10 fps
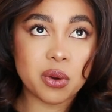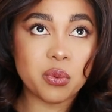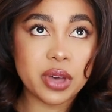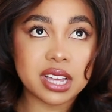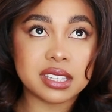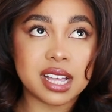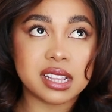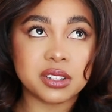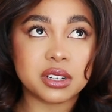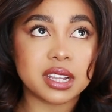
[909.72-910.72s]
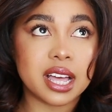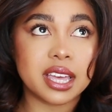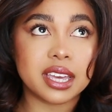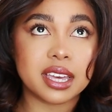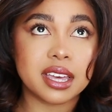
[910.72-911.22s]
wigs that look
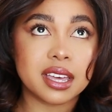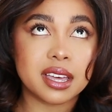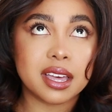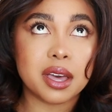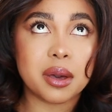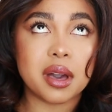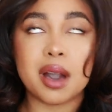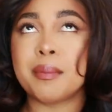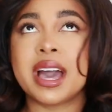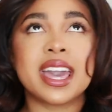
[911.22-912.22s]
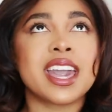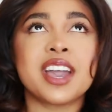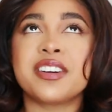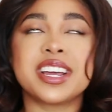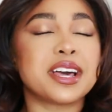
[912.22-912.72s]
like my
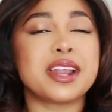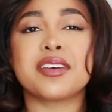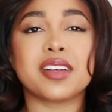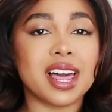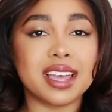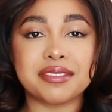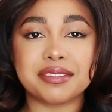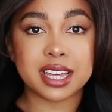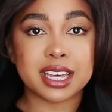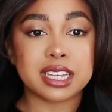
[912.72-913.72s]
hair in another life.